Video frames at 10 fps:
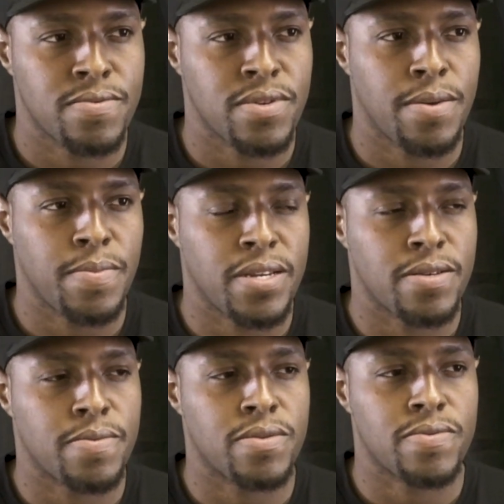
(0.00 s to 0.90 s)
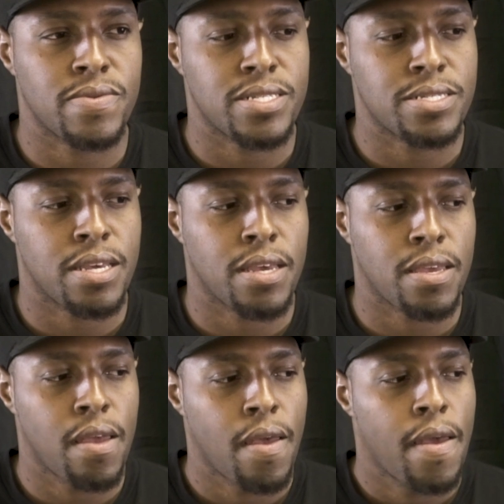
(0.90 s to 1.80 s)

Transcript: We had met up through real estate,